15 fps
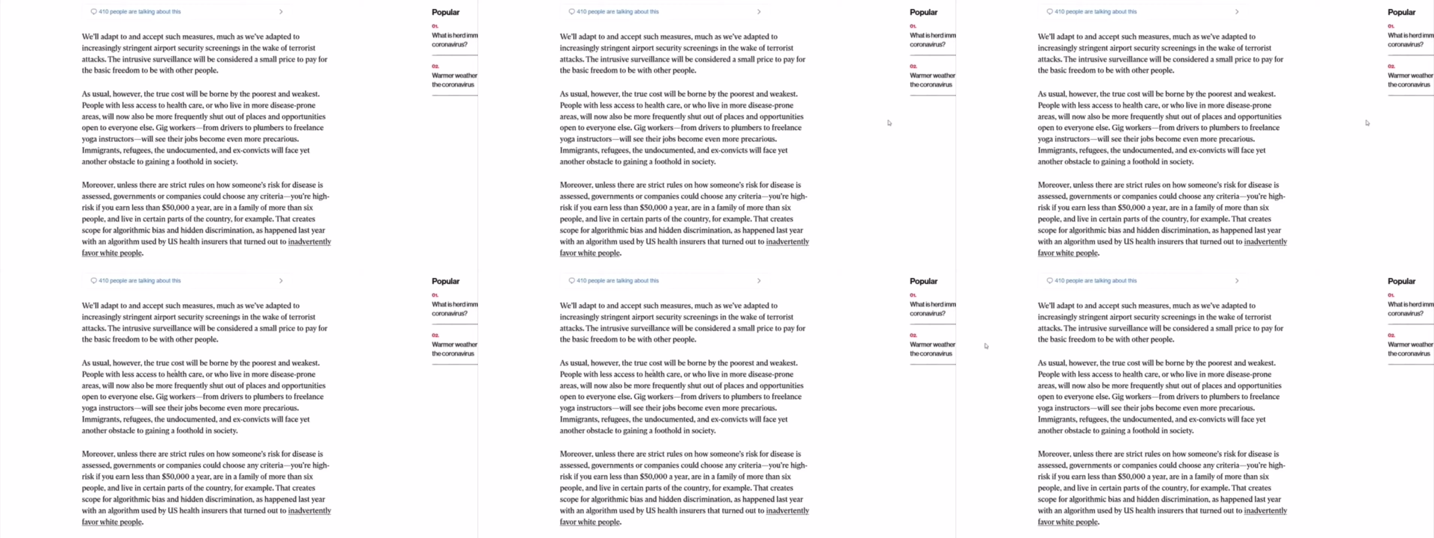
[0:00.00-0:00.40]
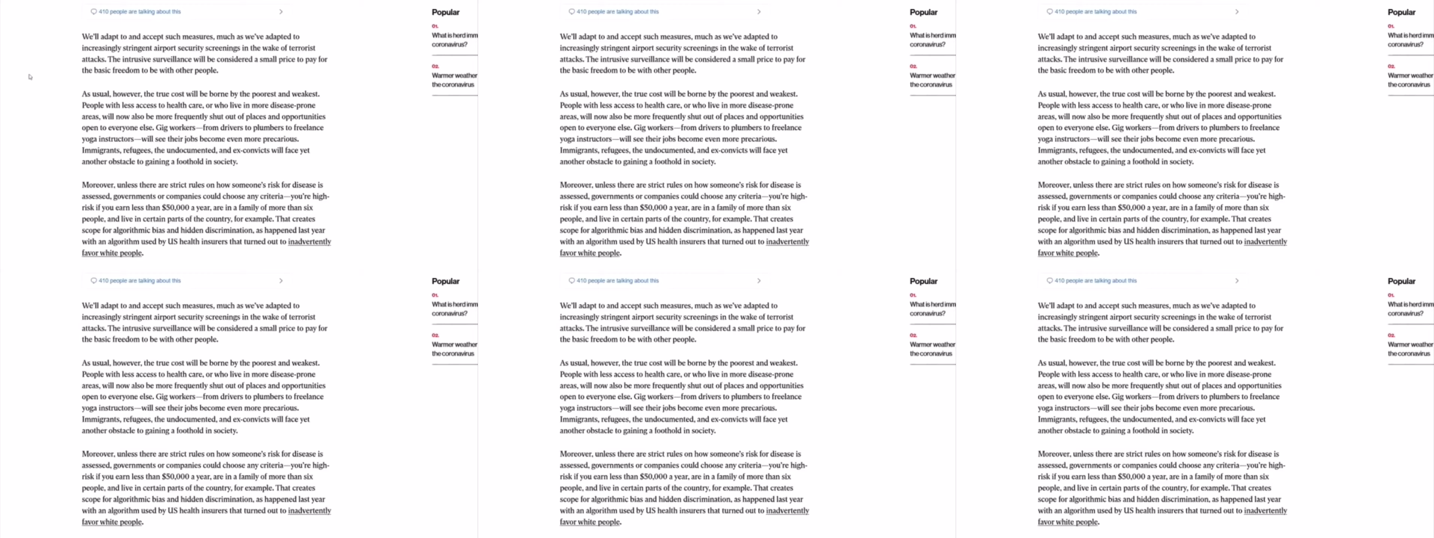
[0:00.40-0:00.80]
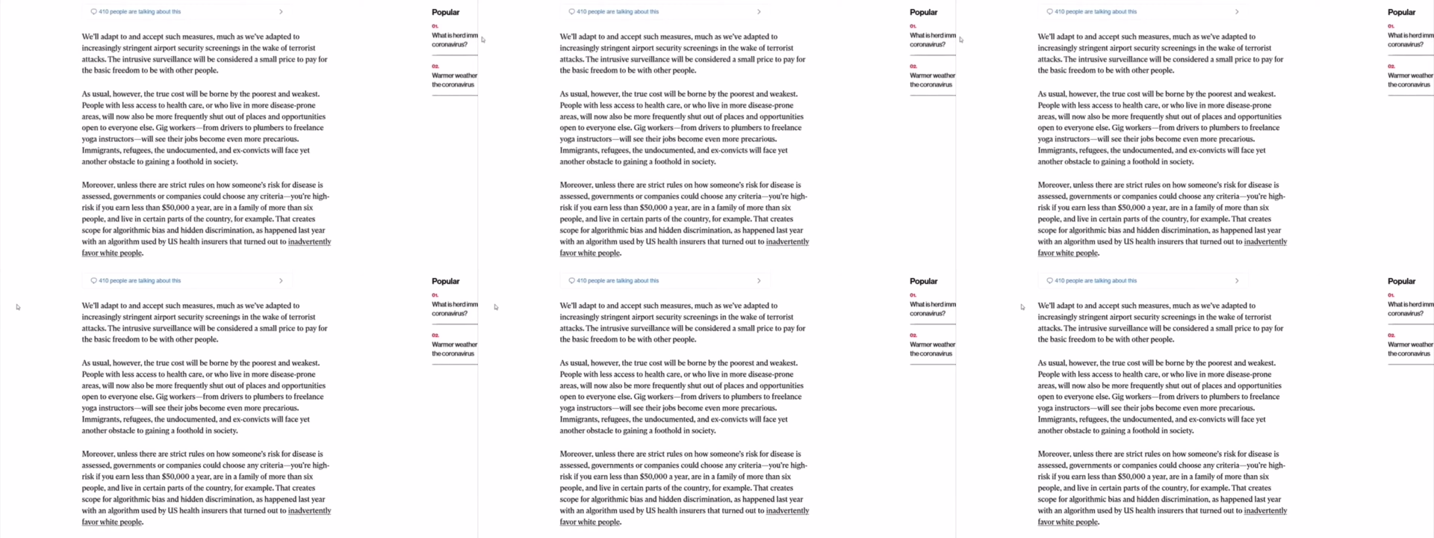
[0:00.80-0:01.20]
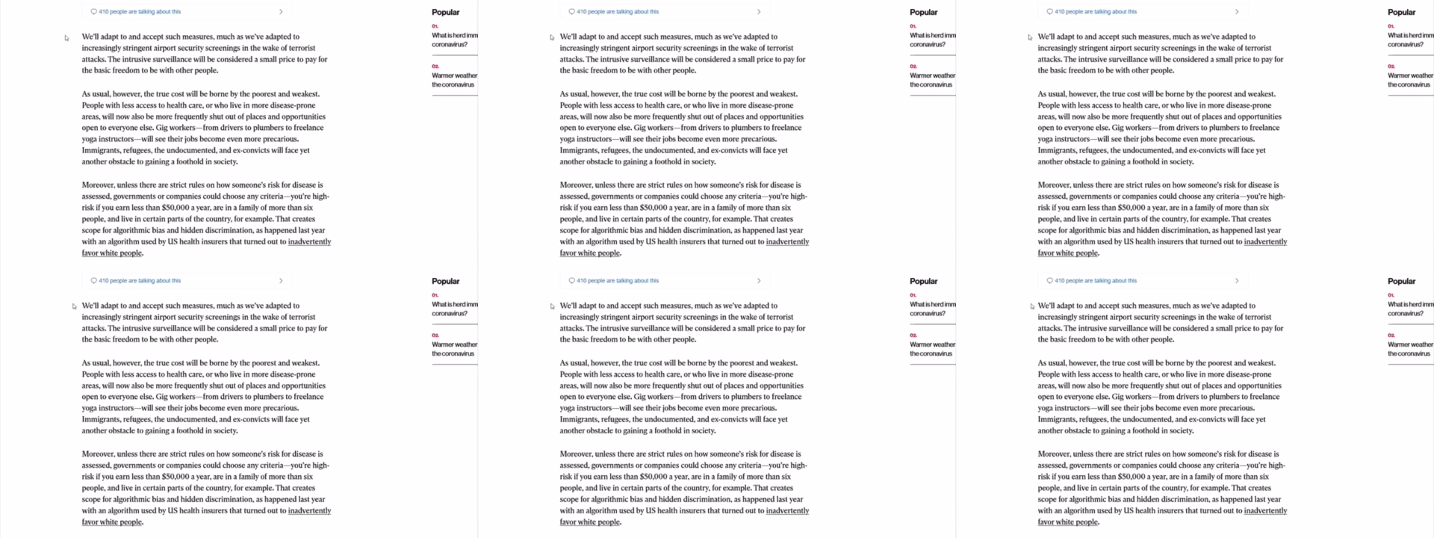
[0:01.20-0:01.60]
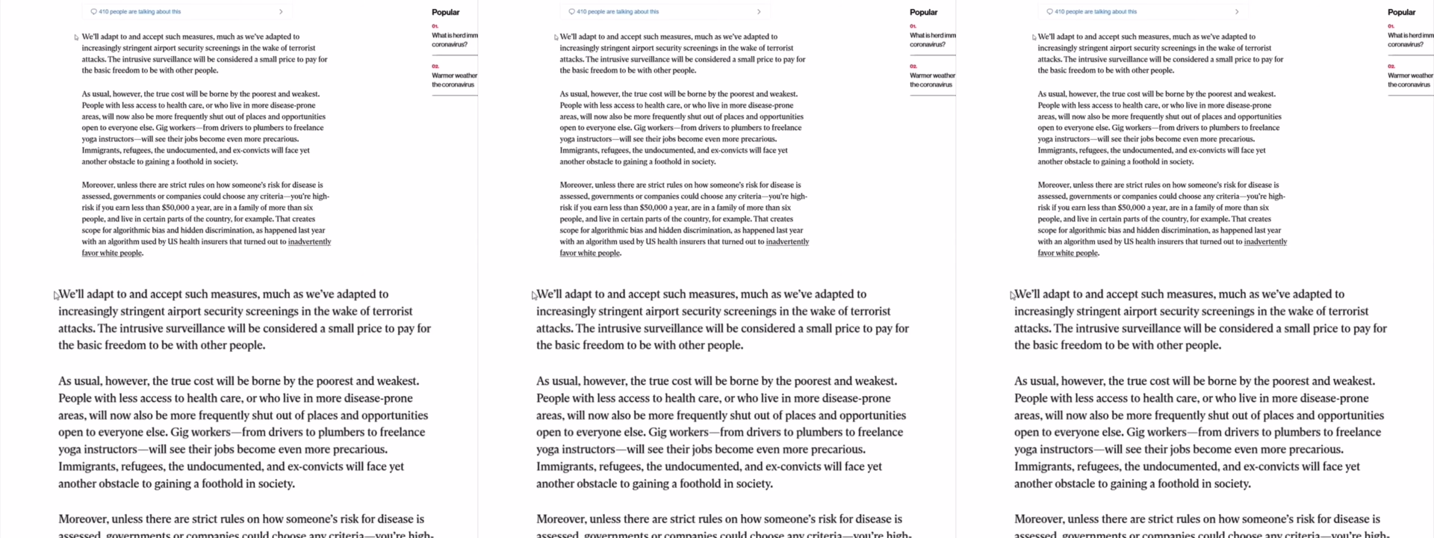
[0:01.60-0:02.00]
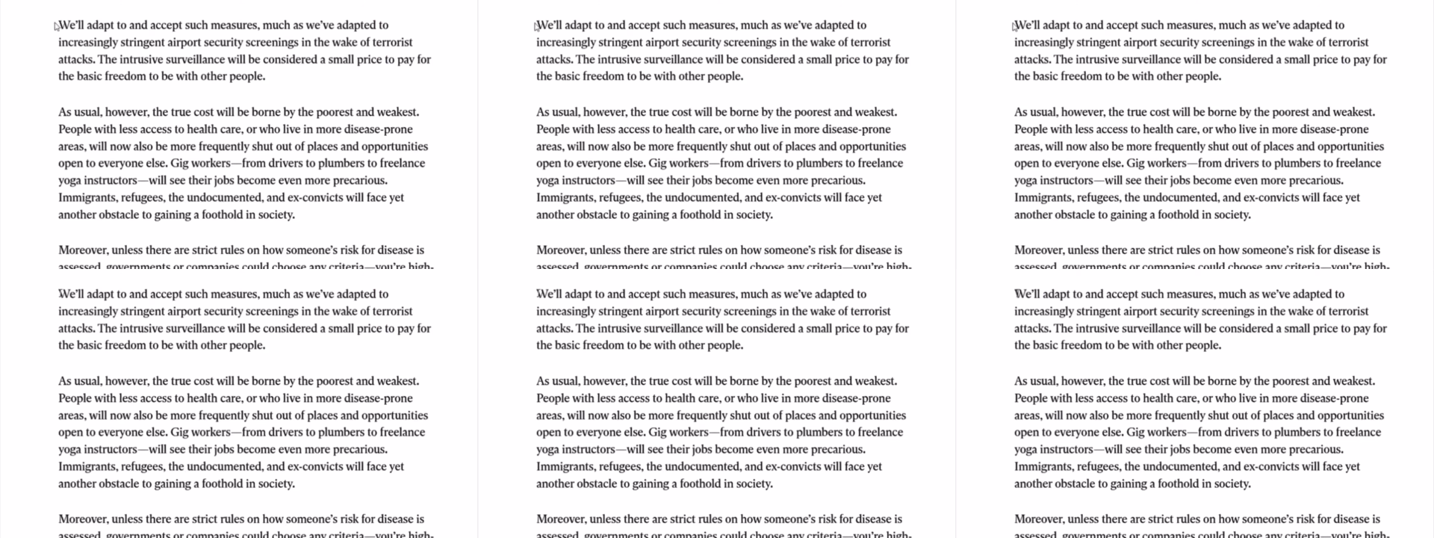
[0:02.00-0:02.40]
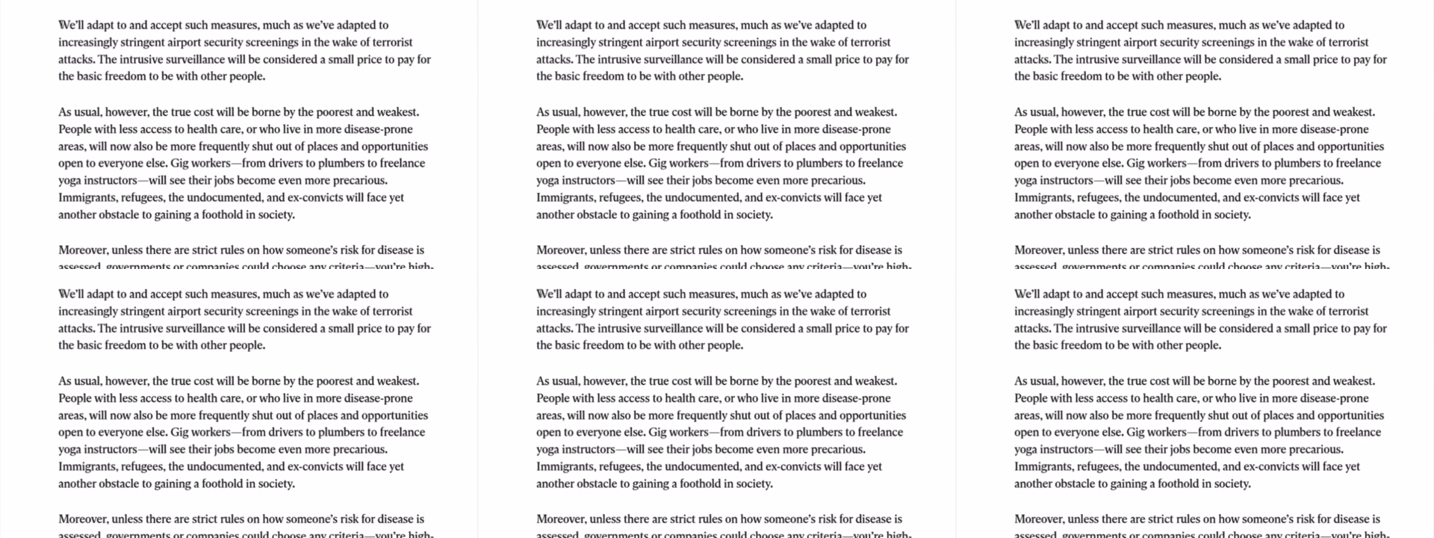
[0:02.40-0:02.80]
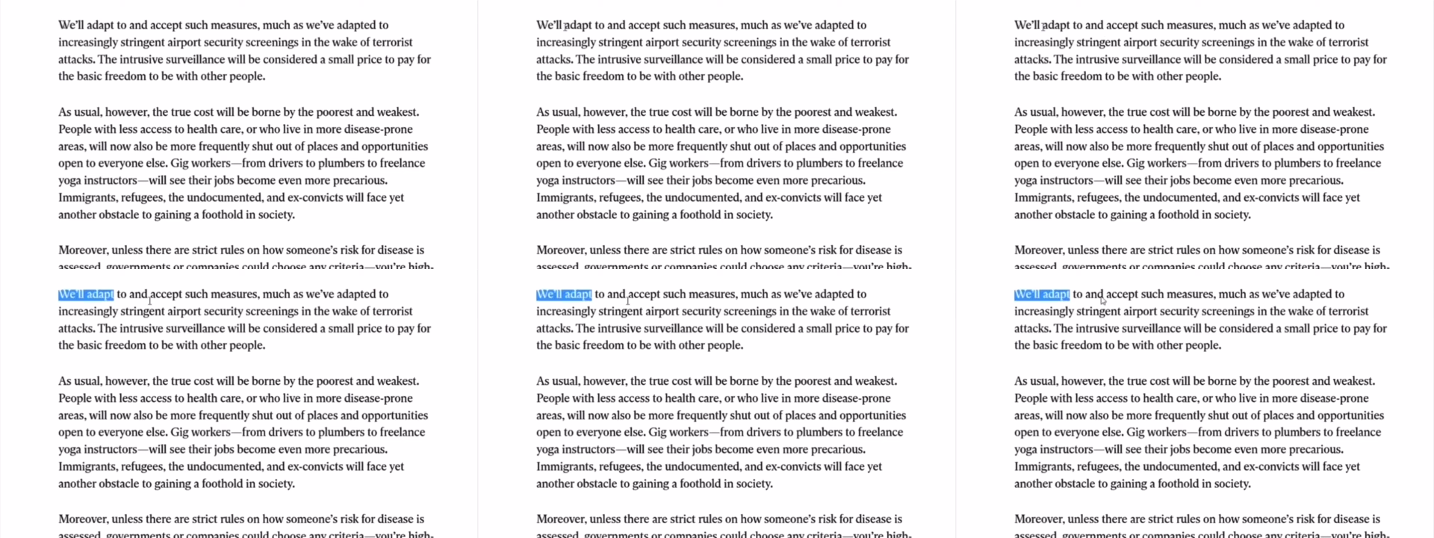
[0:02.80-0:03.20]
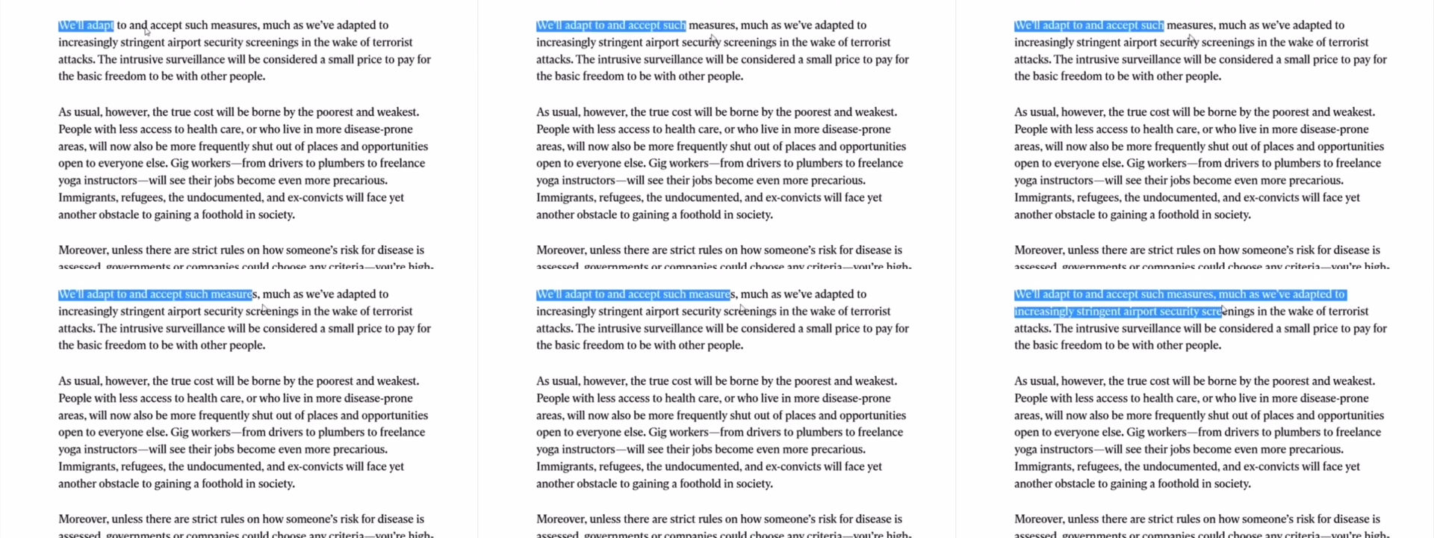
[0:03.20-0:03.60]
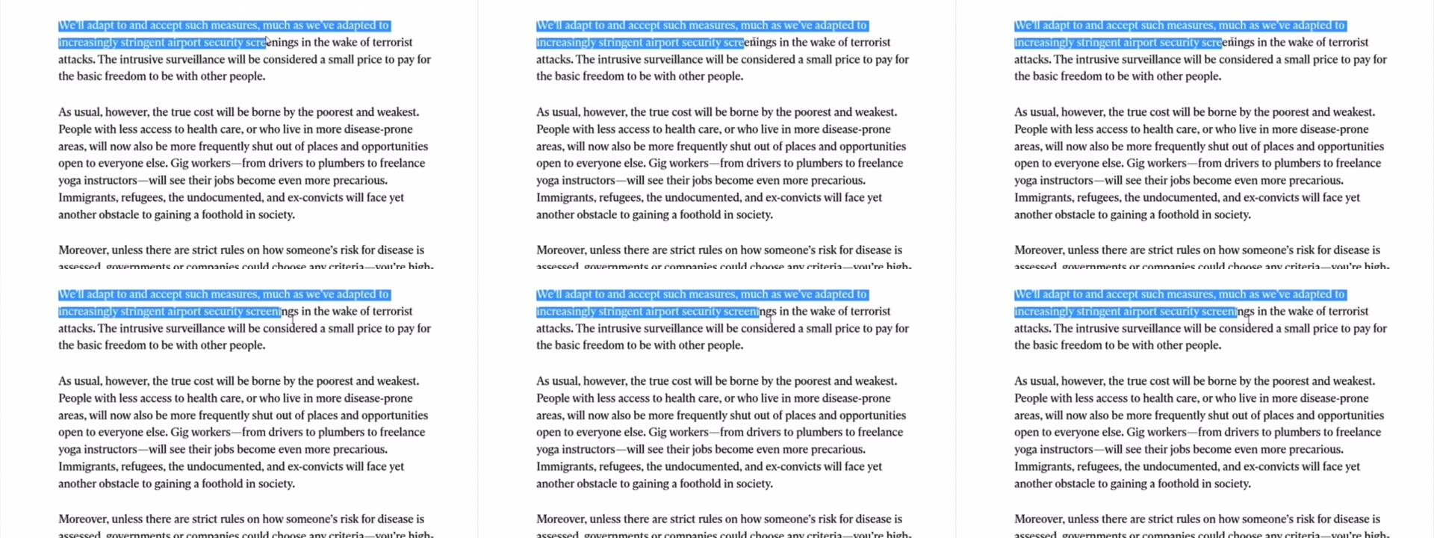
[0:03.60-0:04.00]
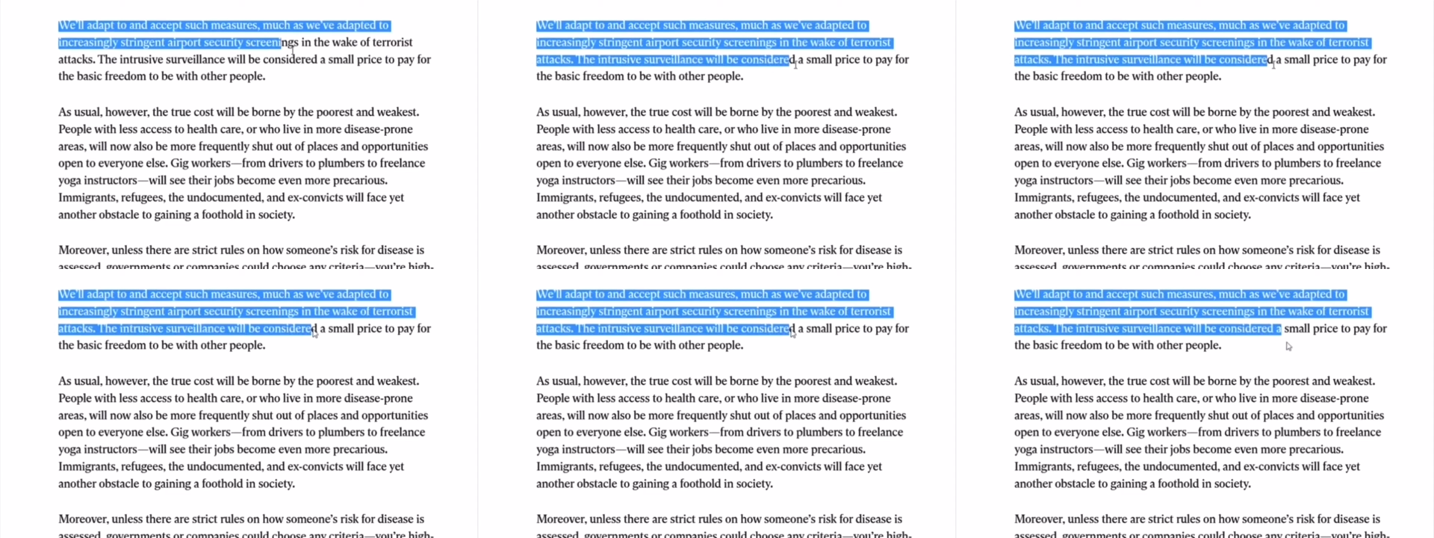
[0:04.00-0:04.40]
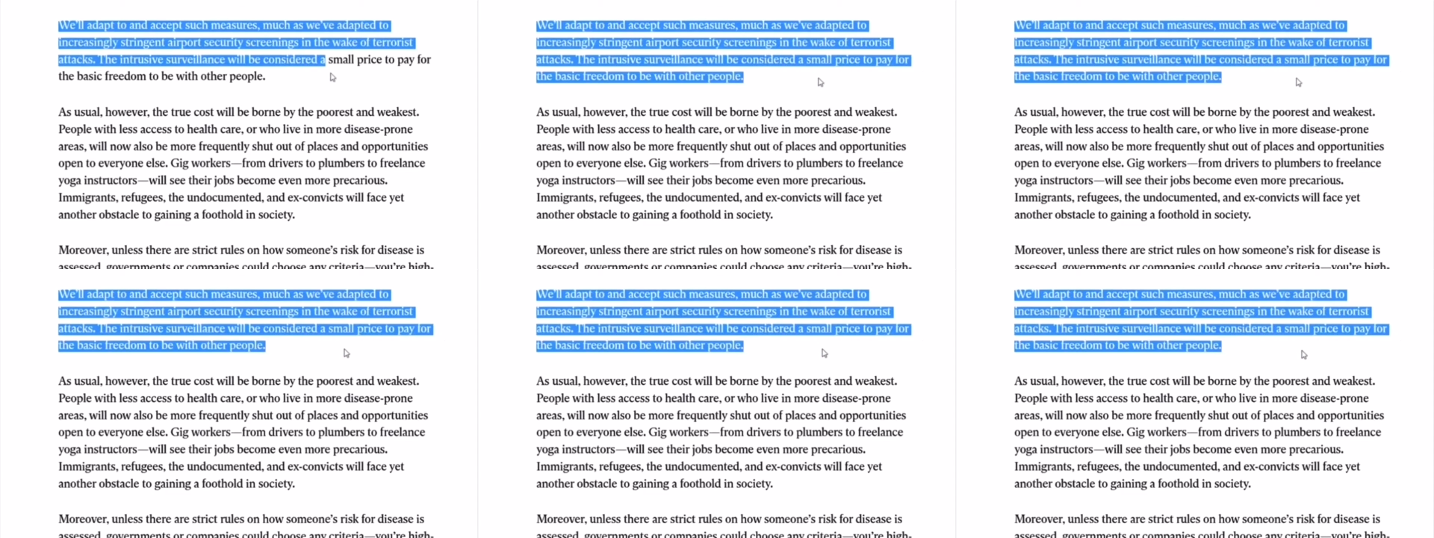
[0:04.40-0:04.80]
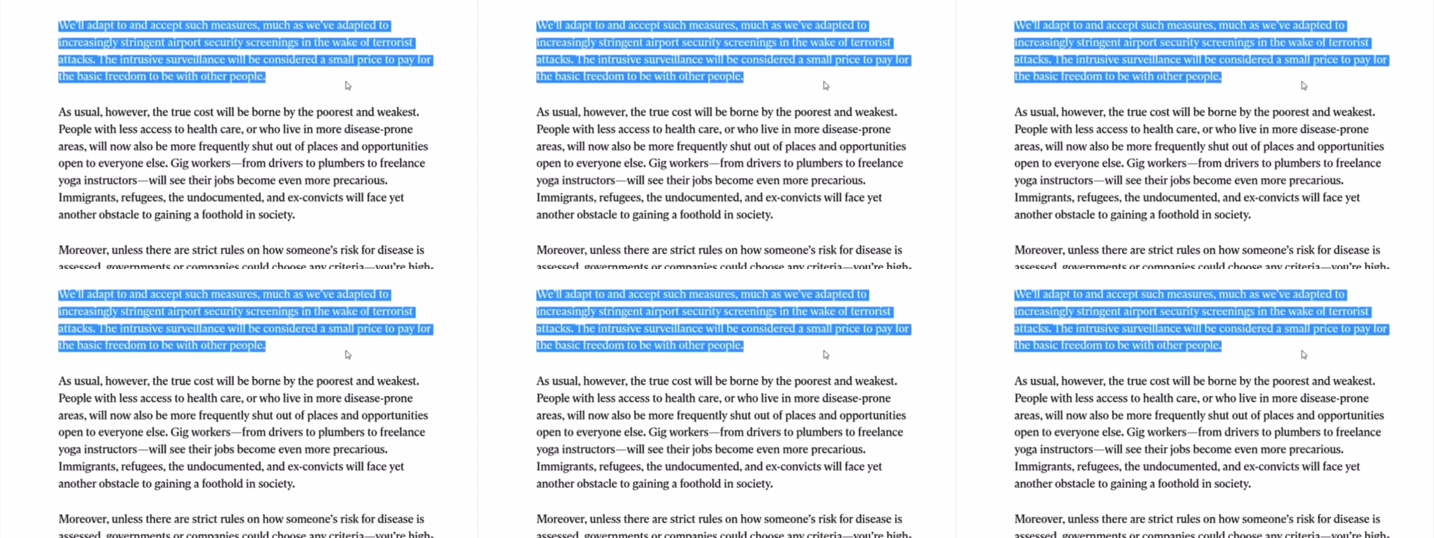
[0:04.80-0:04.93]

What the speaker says: No face is visible, so there are no lips to read.